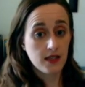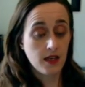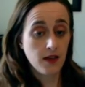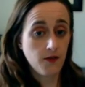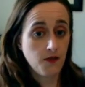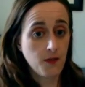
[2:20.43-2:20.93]

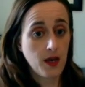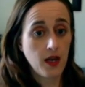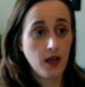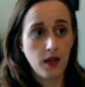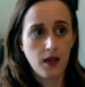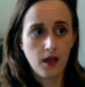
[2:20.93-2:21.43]
if
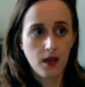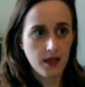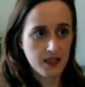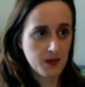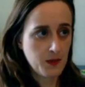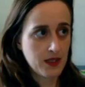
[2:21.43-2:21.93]
my
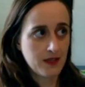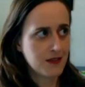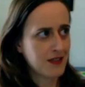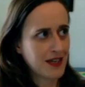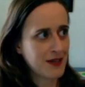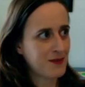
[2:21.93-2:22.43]
husband
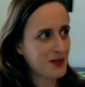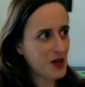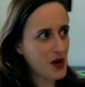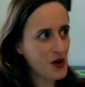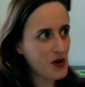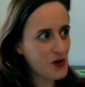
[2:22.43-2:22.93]
comes
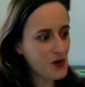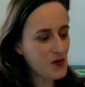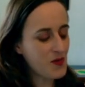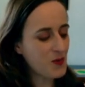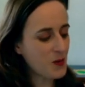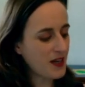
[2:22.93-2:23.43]

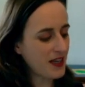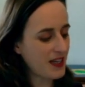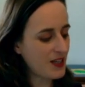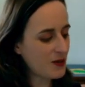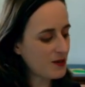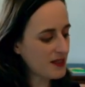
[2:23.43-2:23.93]
home when he
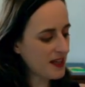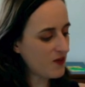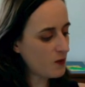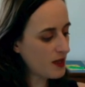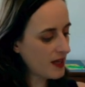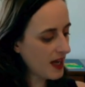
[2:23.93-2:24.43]
knows I've
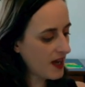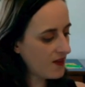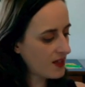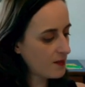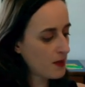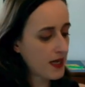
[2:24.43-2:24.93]
been
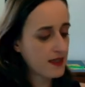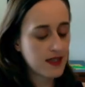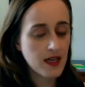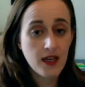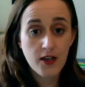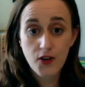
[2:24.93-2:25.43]
having a bad
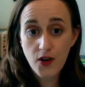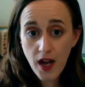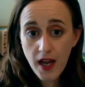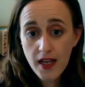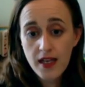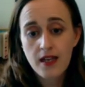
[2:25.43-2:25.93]
day and
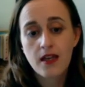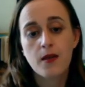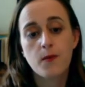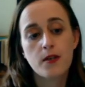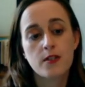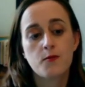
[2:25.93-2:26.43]
crying, he
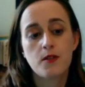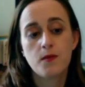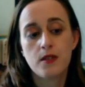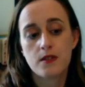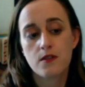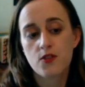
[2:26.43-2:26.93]
brings me a
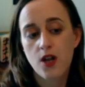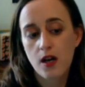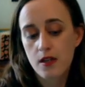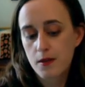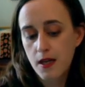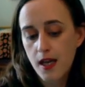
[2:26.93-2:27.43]
piece of
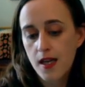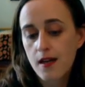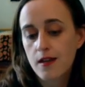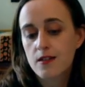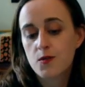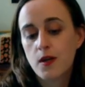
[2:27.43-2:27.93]
chocolate cake
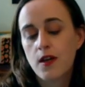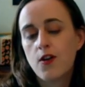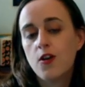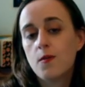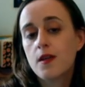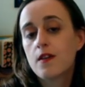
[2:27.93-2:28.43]
on his way
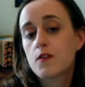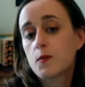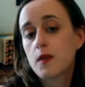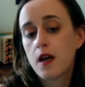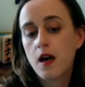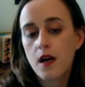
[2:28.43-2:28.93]
home and gives me
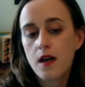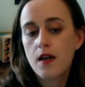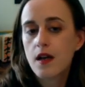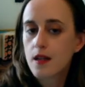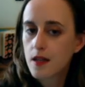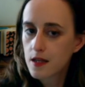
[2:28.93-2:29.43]
a hug,
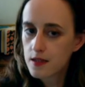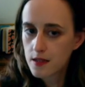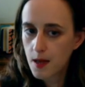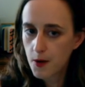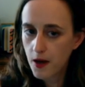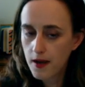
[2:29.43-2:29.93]
and then I
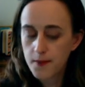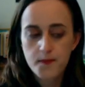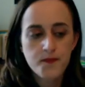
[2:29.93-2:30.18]
stop crying.